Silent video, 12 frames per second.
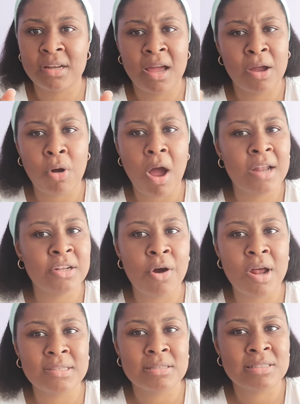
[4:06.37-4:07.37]
Like, I
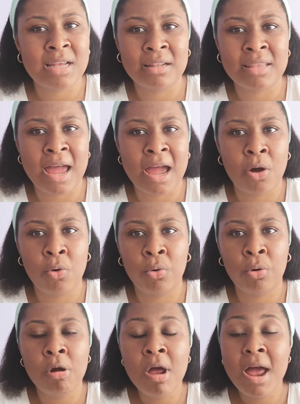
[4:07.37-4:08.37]
don't understand that at
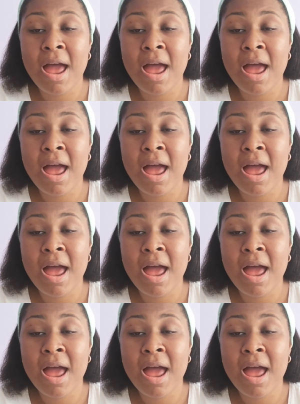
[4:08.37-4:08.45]
all.